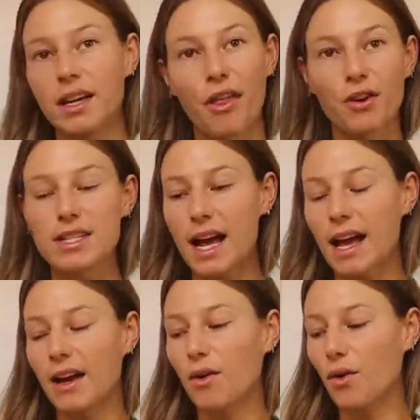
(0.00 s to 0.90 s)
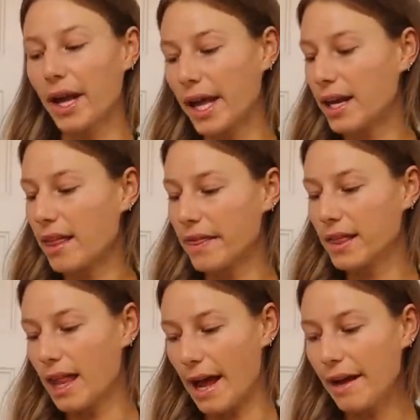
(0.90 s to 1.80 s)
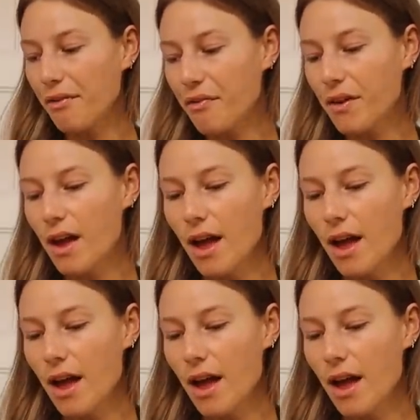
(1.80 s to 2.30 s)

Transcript: another day in the life.